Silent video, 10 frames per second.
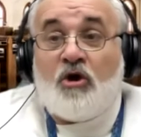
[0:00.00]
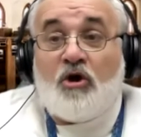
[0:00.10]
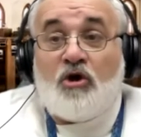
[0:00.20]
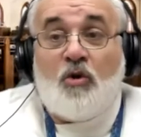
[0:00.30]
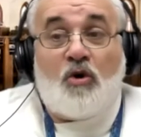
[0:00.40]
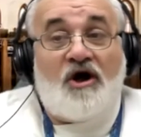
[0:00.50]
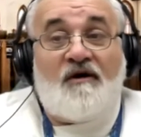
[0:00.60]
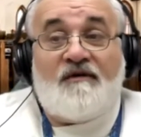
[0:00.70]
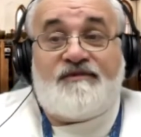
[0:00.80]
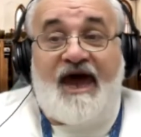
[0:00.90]
were
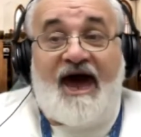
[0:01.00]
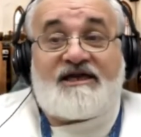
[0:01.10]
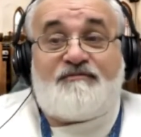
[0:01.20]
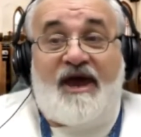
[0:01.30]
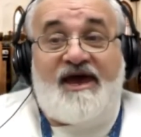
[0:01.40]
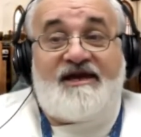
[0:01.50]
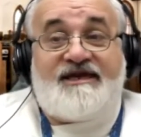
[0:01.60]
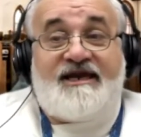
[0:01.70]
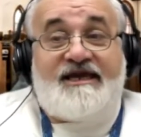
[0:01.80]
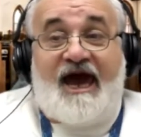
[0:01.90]
a tax-paying
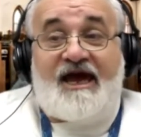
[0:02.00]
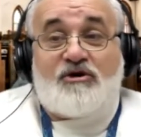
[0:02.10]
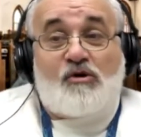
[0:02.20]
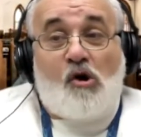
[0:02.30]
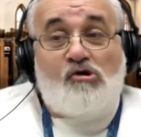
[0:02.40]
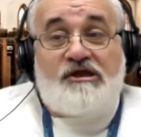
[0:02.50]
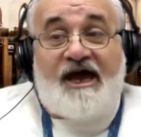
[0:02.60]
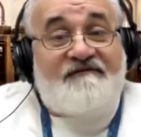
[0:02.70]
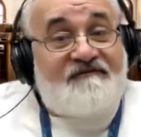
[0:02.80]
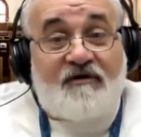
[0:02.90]
kitty cat your whole
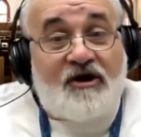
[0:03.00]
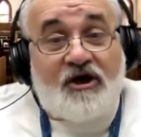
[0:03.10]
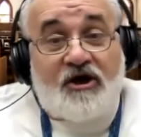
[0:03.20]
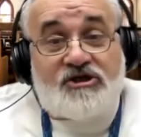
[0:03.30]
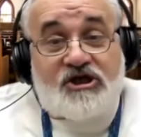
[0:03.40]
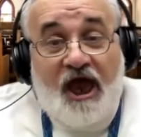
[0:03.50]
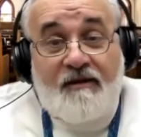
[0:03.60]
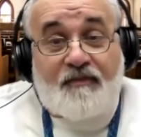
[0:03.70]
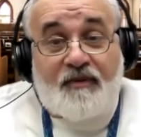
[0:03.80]
life. You're in good shape.